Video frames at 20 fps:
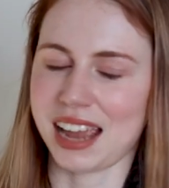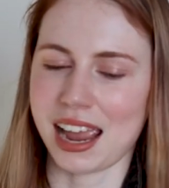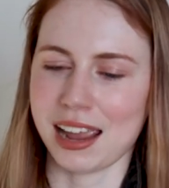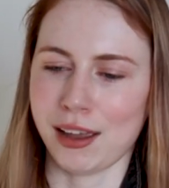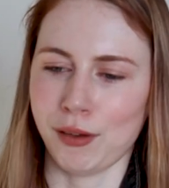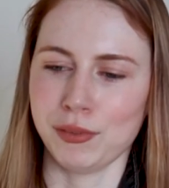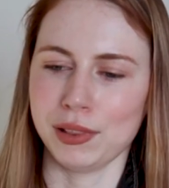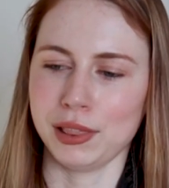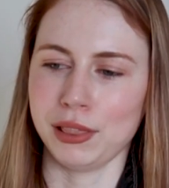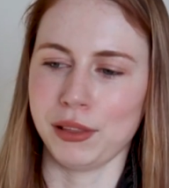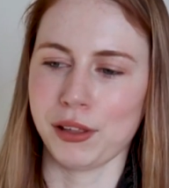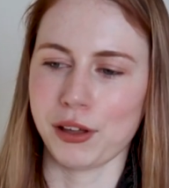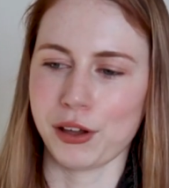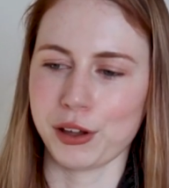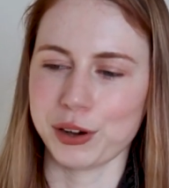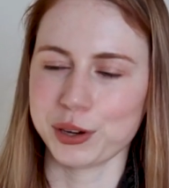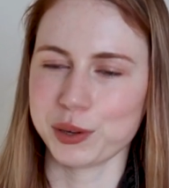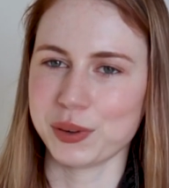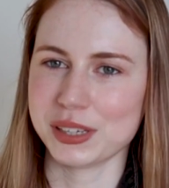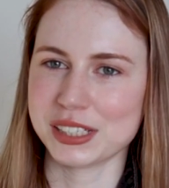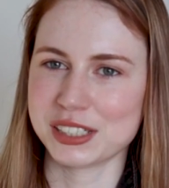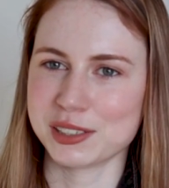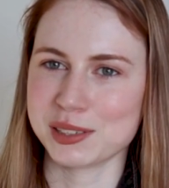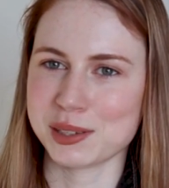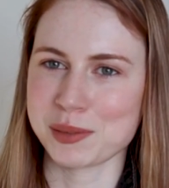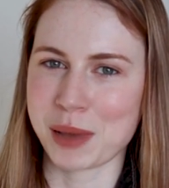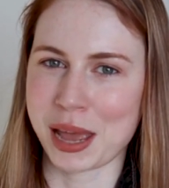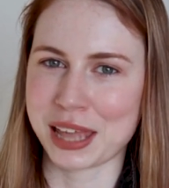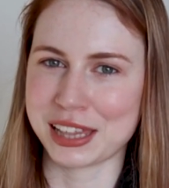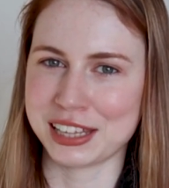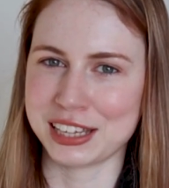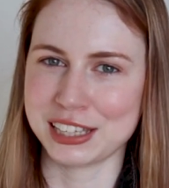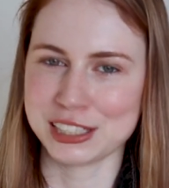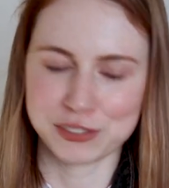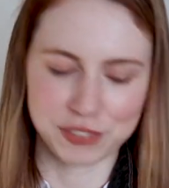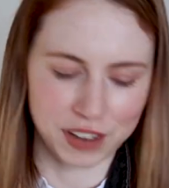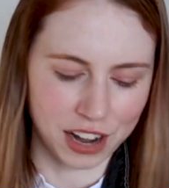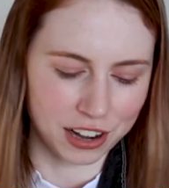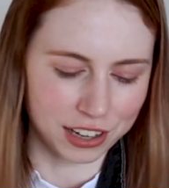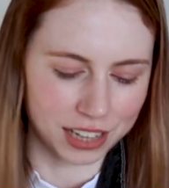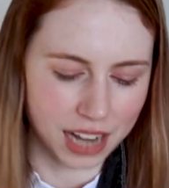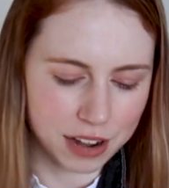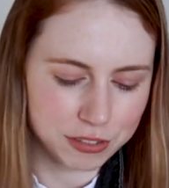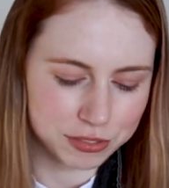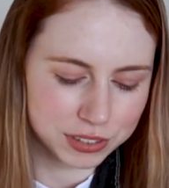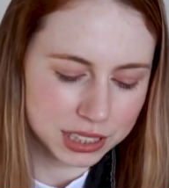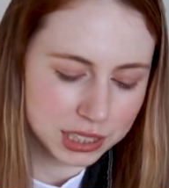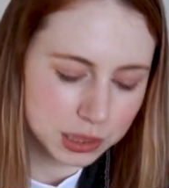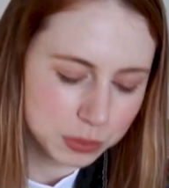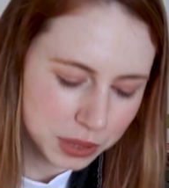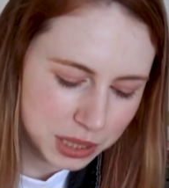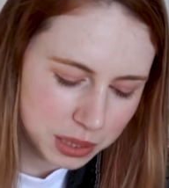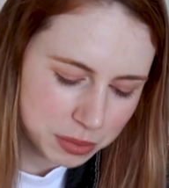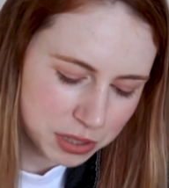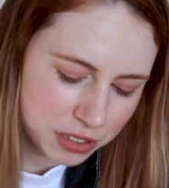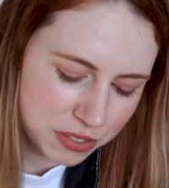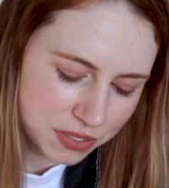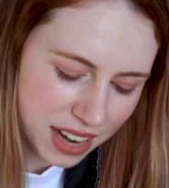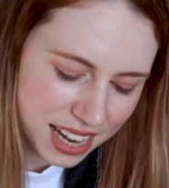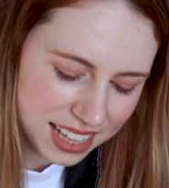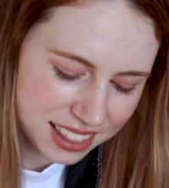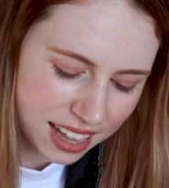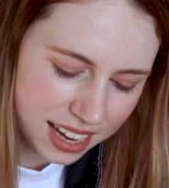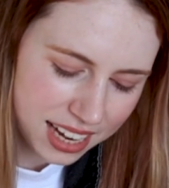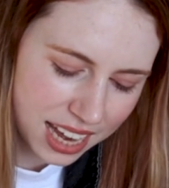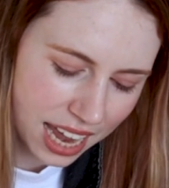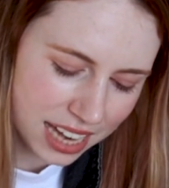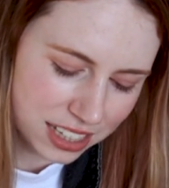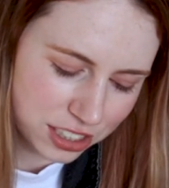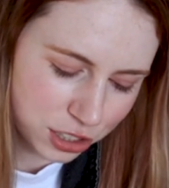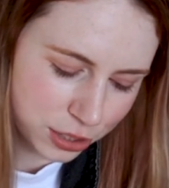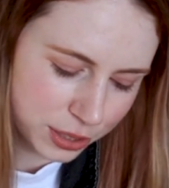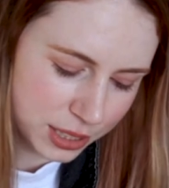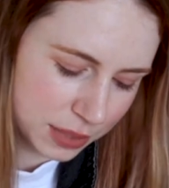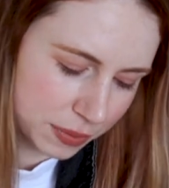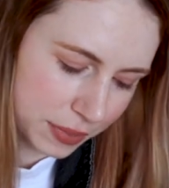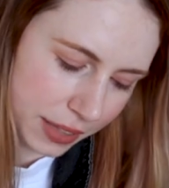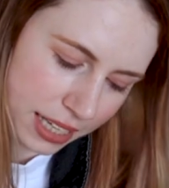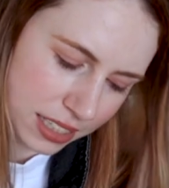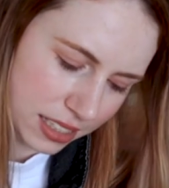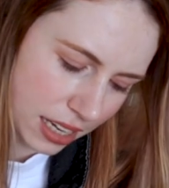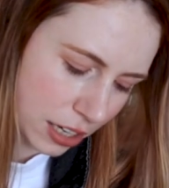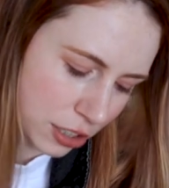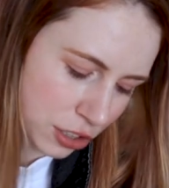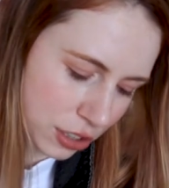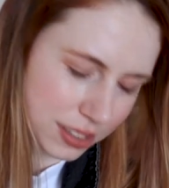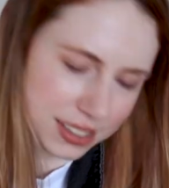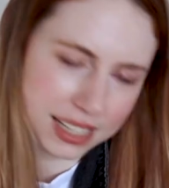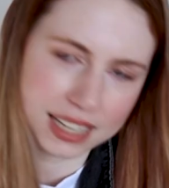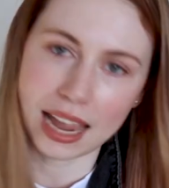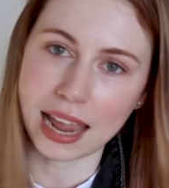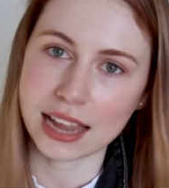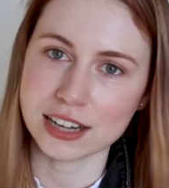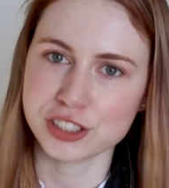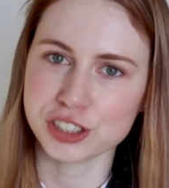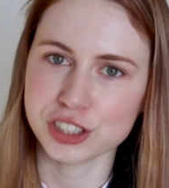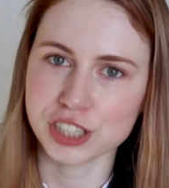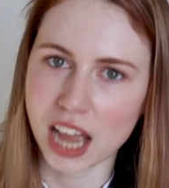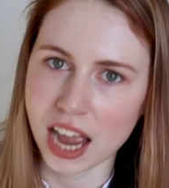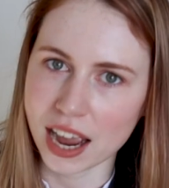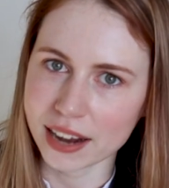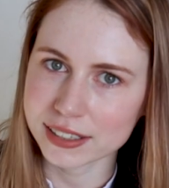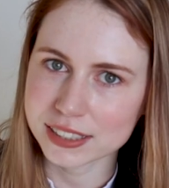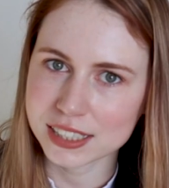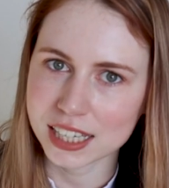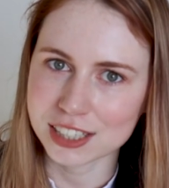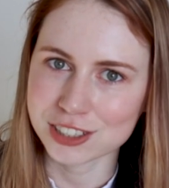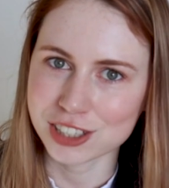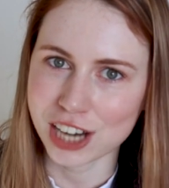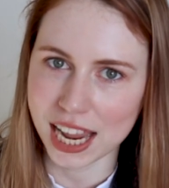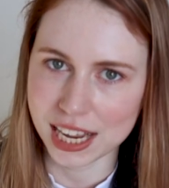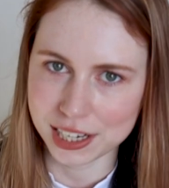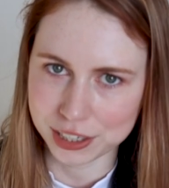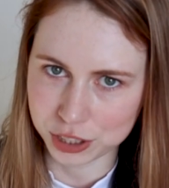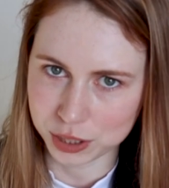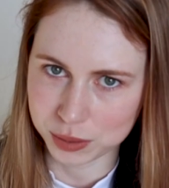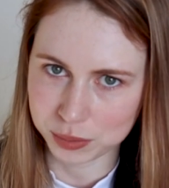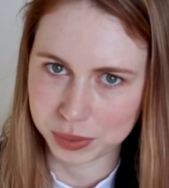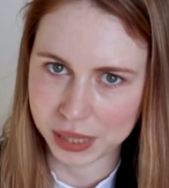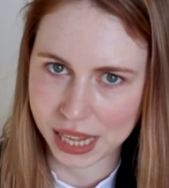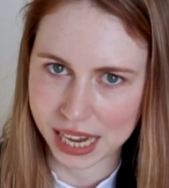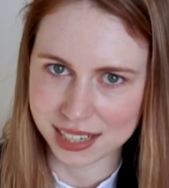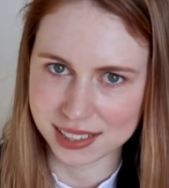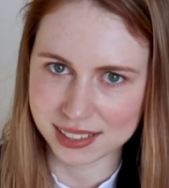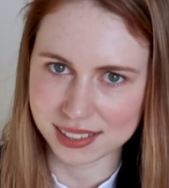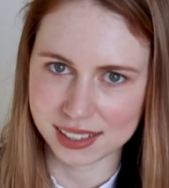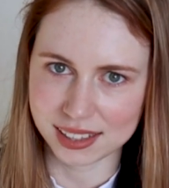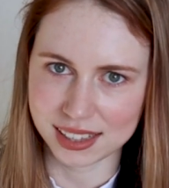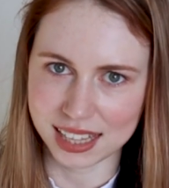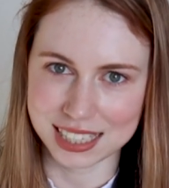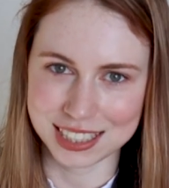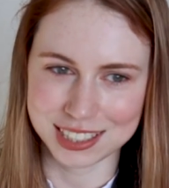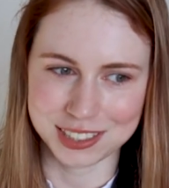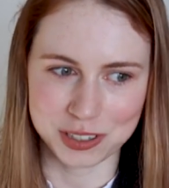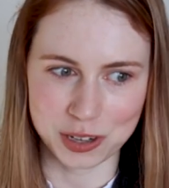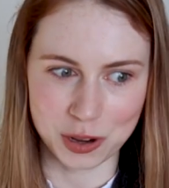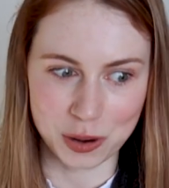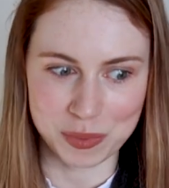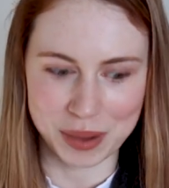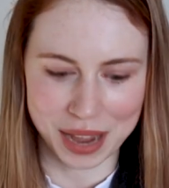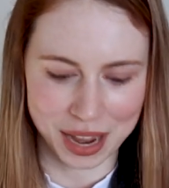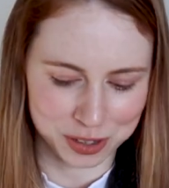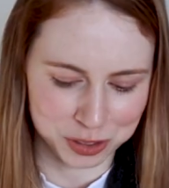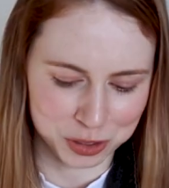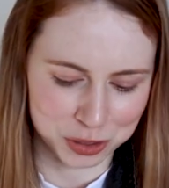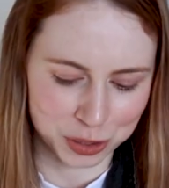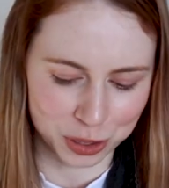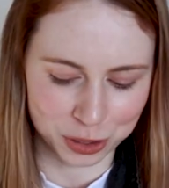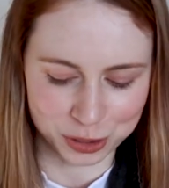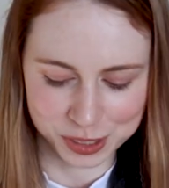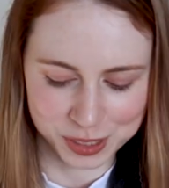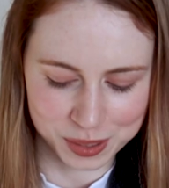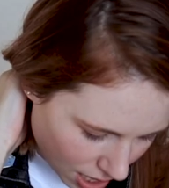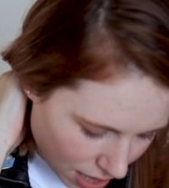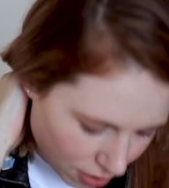I have a lot of questions about the Eshvaren. I really want them to find like ancient civilizations, like ancient architecture, ancient planets that they didn't know about, who knows.